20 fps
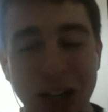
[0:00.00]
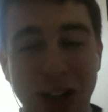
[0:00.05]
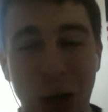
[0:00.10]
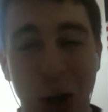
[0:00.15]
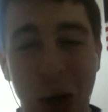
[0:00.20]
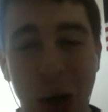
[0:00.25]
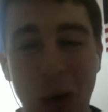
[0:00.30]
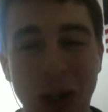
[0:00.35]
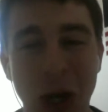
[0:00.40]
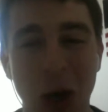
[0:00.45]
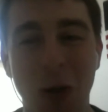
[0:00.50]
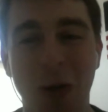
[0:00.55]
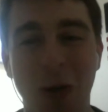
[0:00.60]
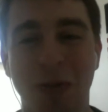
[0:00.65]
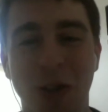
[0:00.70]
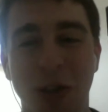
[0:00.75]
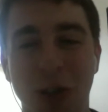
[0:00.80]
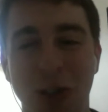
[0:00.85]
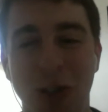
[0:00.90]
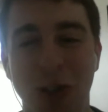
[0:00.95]
don't know if
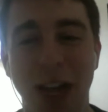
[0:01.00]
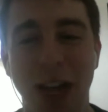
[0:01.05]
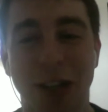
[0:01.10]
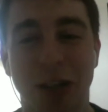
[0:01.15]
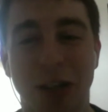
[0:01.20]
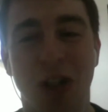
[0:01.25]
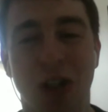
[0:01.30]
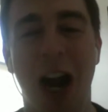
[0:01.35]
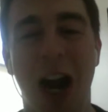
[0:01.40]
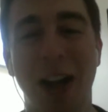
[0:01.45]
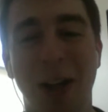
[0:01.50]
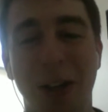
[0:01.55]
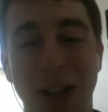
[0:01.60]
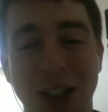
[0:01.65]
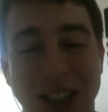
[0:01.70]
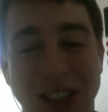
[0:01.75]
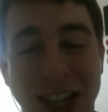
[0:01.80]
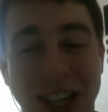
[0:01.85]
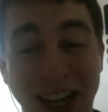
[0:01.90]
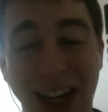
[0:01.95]
your next child
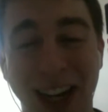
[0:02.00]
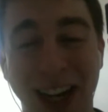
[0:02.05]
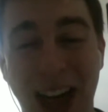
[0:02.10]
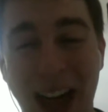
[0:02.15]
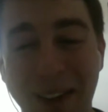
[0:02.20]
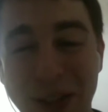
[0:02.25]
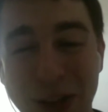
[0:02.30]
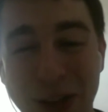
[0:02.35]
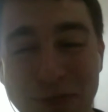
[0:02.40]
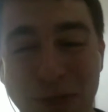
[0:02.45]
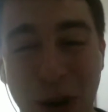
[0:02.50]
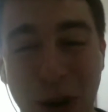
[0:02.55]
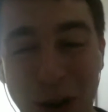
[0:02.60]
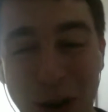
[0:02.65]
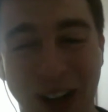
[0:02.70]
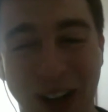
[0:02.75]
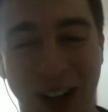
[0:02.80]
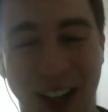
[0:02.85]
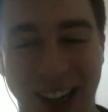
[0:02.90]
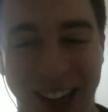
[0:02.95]
is gonna have
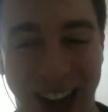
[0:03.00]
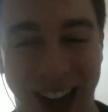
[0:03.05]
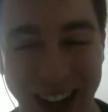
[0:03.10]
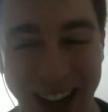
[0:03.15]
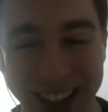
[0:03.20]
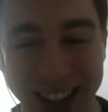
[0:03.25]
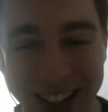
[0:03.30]
Ebola or not.